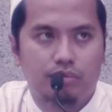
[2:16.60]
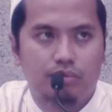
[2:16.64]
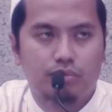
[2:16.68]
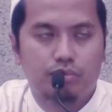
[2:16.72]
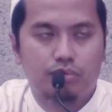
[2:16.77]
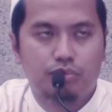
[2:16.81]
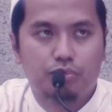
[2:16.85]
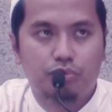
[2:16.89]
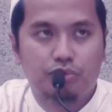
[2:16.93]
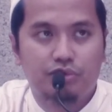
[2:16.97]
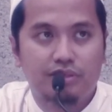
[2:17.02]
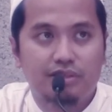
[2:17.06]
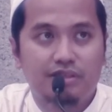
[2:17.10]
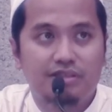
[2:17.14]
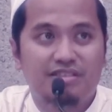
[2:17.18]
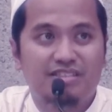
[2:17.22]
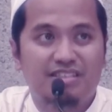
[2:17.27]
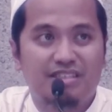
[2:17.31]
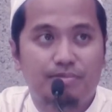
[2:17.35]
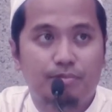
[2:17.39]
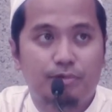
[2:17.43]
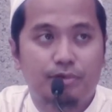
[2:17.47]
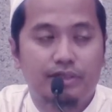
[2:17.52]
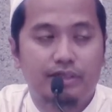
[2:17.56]
to see
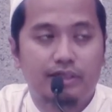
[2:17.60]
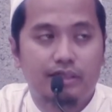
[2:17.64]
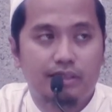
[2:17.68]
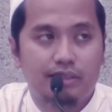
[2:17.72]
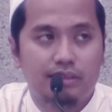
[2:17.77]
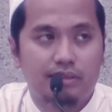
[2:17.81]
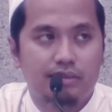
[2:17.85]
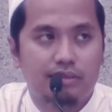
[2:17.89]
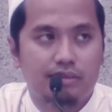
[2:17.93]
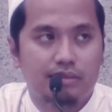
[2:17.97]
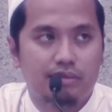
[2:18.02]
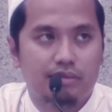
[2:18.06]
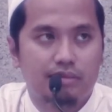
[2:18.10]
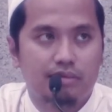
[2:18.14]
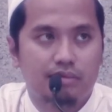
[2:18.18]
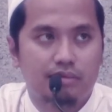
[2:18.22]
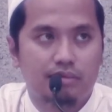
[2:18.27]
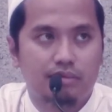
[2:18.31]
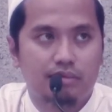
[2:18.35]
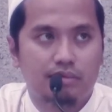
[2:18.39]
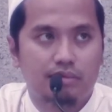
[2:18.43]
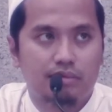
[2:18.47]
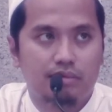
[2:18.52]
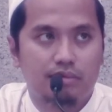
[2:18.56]
someone else
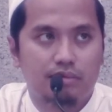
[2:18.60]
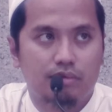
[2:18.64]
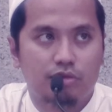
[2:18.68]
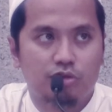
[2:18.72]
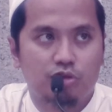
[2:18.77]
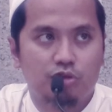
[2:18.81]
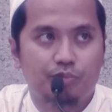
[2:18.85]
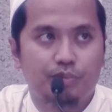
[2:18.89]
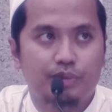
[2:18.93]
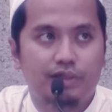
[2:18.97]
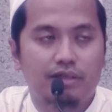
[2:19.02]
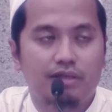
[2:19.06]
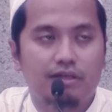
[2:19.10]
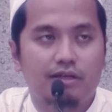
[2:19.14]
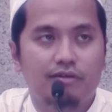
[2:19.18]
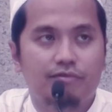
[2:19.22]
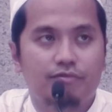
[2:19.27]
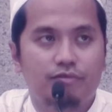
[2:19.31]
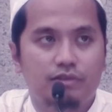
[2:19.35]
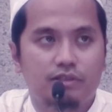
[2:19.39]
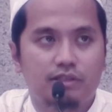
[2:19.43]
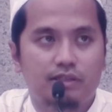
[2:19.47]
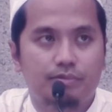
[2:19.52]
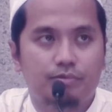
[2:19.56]
or to make love
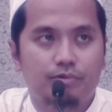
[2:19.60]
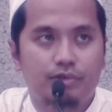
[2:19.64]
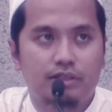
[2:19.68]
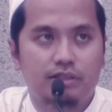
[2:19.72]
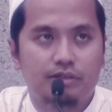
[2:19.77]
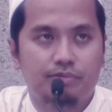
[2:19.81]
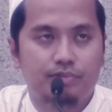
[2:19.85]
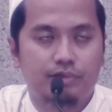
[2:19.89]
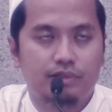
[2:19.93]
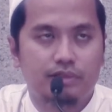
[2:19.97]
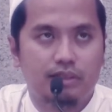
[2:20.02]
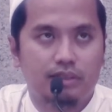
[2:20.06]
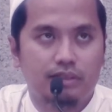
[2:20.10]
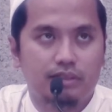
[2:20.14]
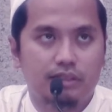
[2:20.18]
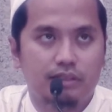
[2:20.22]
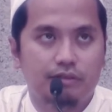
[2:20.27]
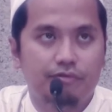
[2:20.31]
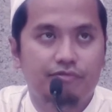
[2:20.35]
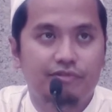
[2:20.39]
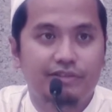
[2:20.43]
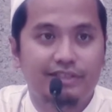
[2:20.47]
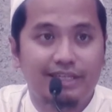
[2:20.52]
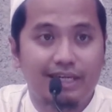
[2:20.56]
with someone else besides
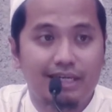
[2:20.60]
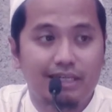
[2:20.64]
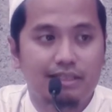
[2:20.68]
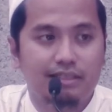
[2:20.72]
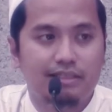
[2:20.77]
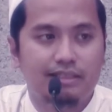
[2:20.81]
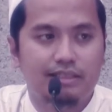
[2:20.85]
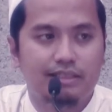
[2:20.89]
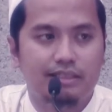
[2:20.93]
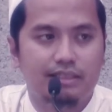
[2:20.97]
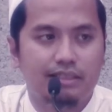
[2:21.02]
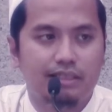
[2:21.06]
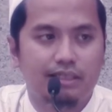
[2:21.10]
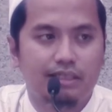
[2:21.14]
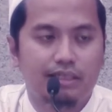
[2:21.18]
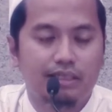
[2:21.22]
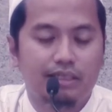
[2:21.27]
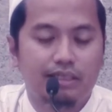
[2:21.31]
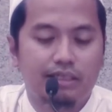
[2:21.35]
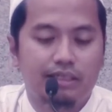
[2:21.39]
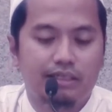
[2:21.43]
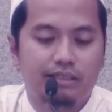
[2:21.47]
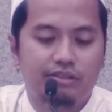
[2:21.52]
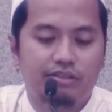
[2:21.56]
infidelity
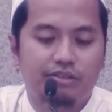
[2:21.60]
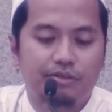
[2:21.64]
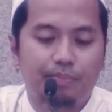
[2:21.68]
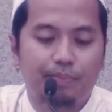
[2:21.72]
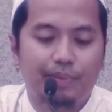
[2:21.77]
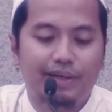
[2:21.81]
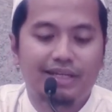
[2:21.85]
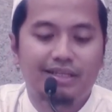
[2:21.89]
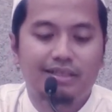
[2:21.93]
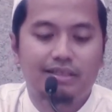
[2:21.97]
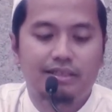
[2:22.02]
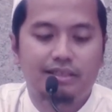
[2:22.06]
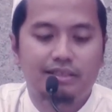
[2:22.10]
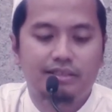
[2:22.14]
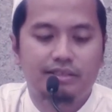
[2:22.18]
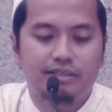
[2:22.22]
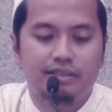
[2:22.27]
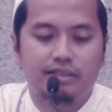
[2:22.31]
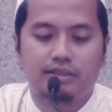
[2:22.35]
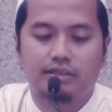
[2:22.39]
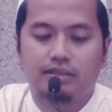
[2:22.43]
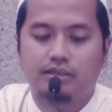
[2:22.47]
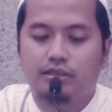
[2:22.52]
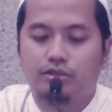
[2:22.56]
is the main
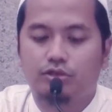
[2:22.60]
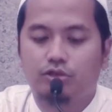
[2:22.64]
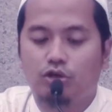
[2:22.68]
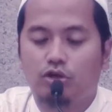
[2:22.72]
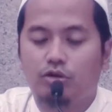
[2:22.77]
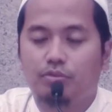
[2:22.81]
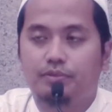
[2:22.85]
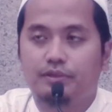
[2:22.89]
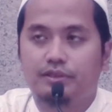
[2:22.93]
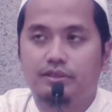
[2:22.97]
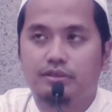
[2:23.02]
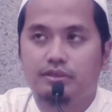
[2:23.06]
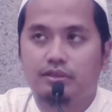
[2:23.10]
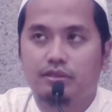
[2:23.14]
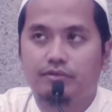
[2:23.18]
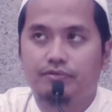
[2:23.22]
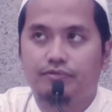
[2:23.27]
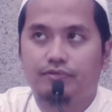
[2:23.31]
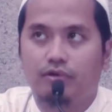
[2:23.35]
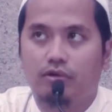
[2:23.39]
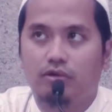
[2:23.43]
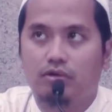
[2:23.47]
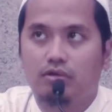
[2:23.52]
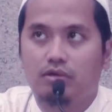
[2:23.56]
reason, the top reason
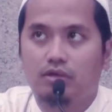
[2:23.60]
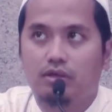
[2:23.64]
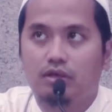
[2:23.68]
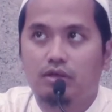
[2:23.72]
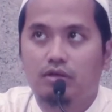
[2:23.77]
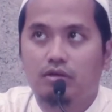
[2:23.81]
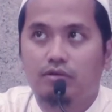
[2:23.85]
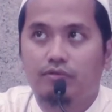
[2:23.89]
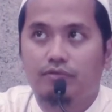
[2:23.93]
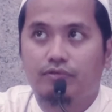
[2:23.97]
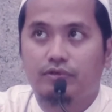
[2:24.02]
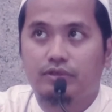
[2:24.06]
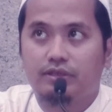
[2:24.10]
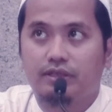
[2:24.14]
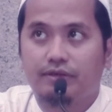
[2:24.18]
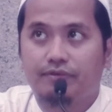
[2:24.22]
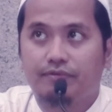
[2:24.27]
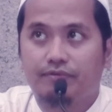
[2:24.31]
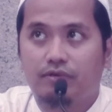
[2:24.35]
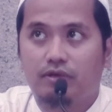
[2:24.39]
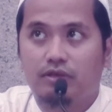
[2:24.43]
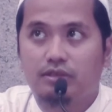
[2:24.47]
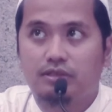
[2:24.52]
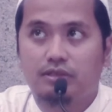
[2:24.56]
for
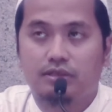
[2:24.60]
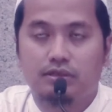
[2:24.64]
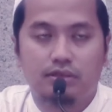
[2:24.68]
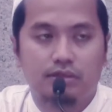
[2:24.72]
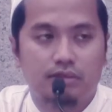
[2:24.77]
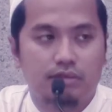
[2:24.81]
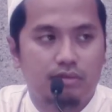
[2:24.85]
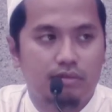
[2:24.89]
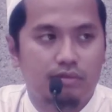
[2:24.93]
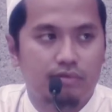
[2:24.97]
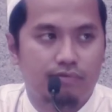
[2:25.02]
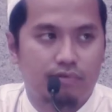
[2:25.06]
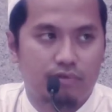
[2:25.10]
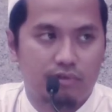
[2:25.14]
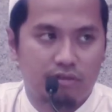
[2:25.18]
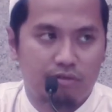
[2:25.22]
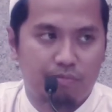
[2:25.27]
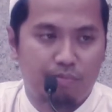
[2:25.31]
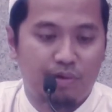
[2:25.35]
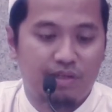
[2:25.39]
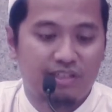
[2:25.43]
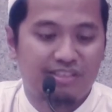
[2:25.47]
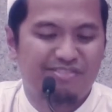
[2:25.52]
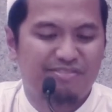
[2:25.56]
divorces for the
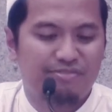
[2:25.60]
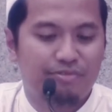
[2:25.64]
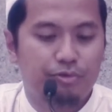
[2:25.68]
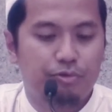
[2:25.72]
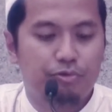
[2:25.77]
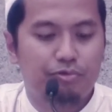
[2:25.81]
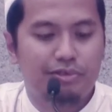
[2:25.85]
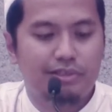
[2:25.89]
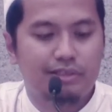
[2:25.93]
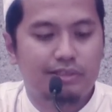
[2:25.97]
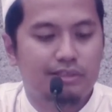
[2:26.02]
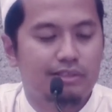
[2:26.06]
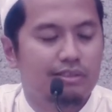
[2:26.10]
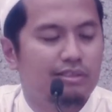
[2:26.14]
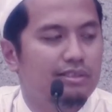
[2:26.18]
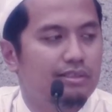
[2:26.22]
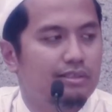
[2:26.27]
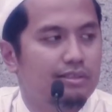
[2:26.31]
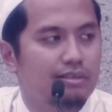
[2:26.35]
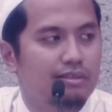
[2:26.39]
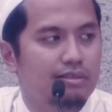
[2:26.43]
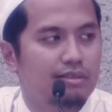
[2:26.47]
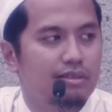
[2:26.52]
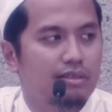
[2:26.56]
past few
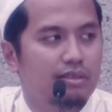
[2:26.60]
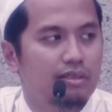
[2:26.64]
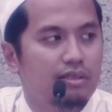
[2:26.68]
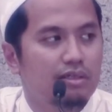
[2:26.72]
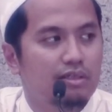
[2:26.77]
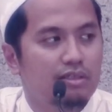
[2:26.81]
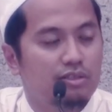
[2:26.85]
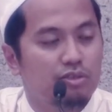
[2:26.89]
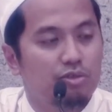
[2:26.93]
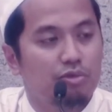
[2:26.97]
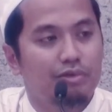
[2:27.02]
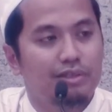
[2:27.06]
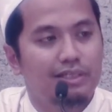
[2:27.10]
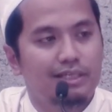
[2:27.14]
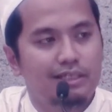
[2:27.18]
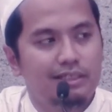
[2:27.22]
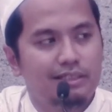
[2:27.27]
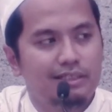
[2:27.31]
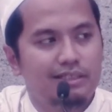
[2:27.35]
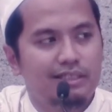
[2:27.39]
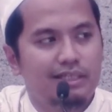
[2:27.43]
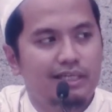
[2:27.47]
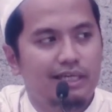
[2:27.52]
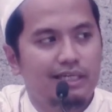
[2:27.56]
years. So this